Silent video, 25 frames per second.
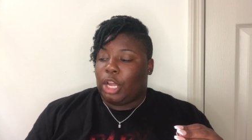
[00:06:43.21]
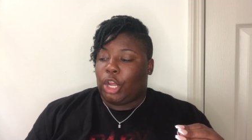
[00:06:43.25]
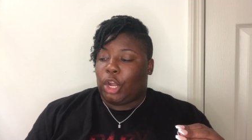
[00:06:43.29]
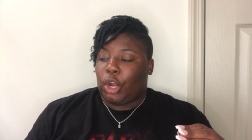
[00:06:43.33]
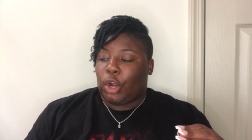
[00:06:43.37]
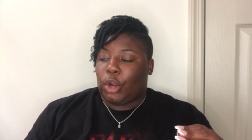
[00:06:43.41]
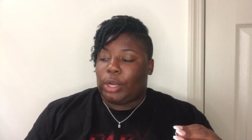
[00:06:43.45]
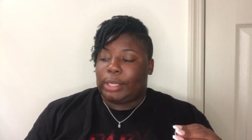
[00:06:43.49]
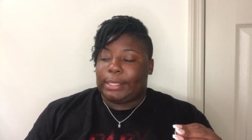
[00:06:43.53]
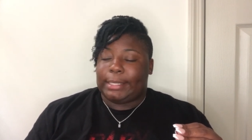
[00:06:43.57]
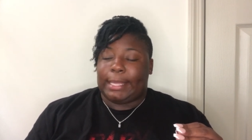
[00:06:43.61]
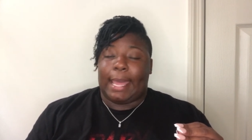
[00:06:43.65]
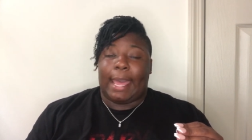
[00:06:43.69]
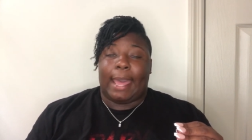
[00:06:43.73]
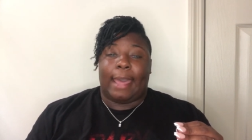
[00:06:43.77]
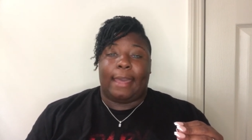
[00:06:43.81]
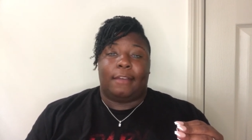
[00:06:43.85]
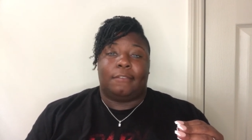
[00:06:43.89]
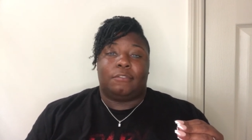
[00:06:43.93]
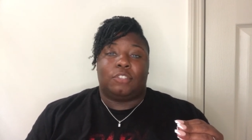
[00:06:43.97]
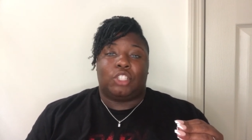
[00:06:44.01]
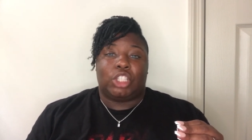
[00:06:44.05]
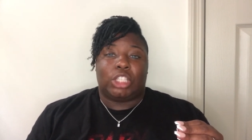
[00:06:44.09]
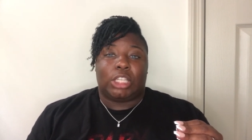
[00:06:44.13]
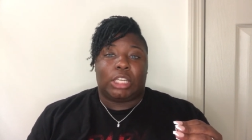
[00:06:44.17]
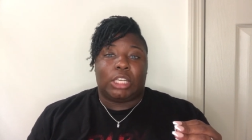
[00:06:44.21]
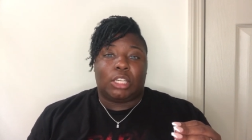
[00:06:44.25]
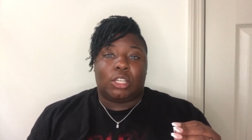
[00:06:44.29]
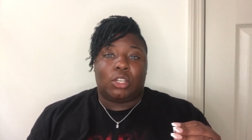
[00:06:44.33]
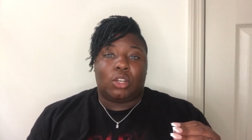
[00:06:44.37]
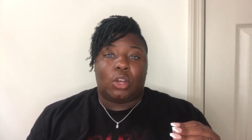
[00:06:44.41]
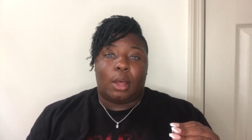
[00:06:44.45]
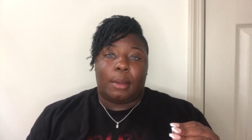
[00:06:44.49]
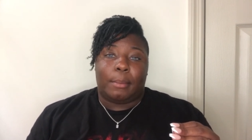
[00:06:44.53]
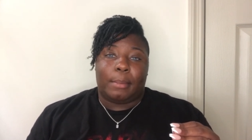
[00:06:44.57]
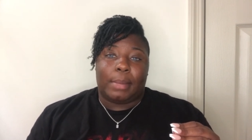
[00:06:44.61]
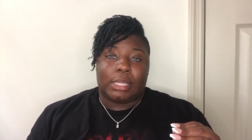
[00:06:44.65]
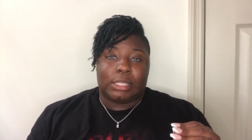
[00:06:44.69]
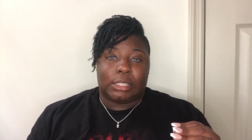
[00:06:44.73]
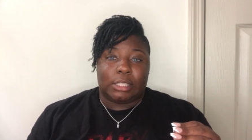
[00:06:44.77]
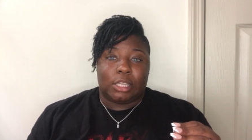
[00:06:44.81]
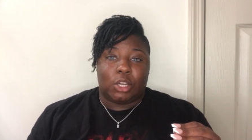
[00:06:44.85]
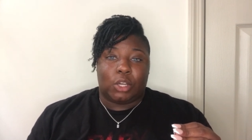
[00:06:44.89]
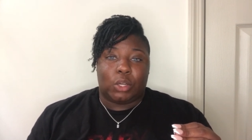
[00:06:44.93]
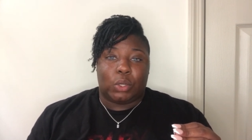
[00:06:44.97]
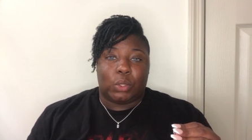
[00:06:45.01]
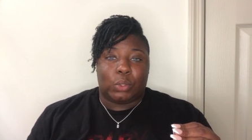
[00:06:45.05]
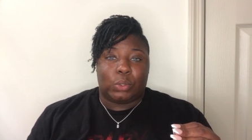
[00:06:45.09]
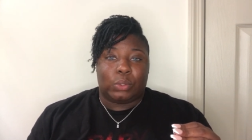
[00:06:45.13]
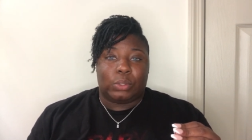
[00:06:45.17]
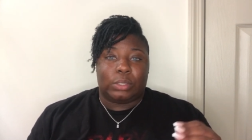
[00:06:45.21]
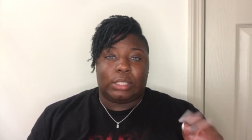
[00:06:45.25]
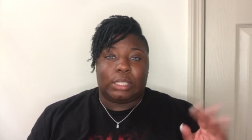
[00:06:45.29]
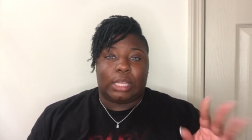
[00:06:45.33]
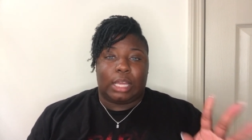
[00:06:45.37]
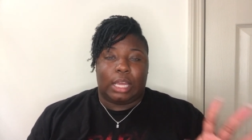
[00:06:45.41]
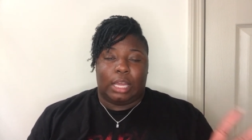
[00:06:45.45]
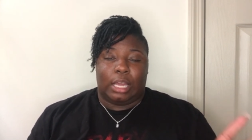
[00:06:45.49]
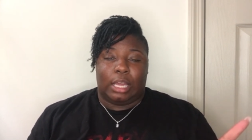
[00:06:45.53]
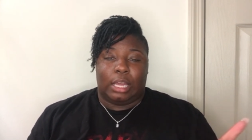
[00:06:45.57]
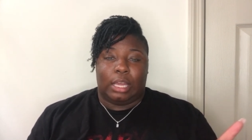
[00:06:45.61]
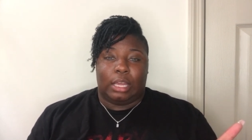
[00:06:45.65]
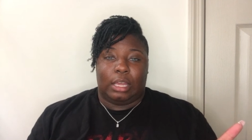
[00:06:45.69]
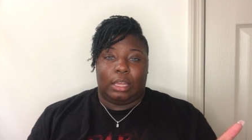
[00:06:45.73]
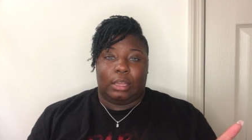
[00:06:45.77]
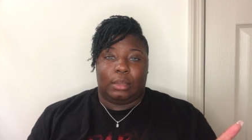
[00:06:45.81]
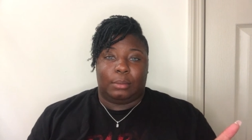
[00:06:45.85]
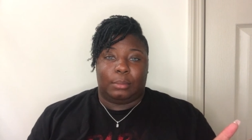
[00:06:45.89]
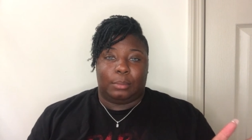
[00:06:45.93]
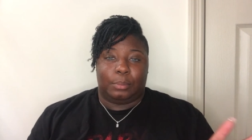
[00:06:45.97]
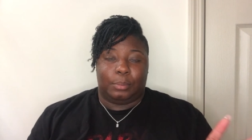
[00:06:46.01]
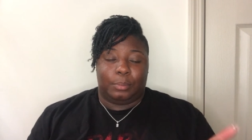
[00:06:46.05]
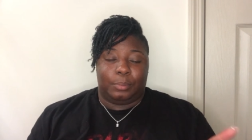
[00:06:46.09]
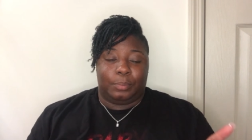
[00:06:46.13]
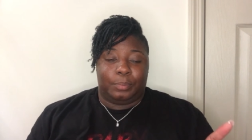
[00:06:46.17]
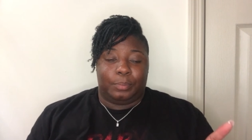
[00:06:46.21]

Currently I have gel on my toes and